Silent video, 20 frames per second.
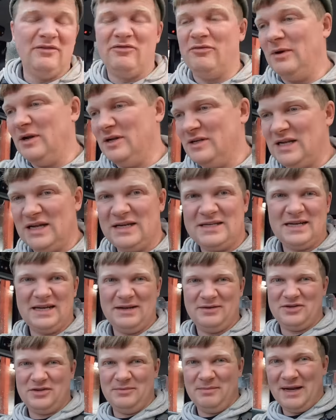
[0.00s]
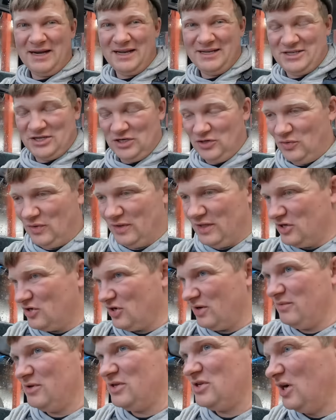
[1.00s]
if I'm honest, like I said, to Manitou, when they
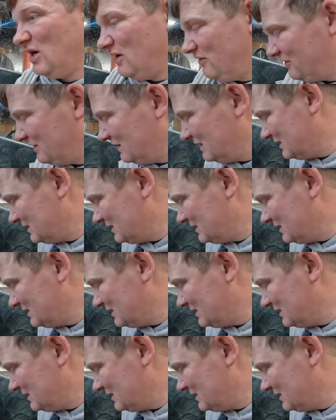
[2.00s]
drop this off,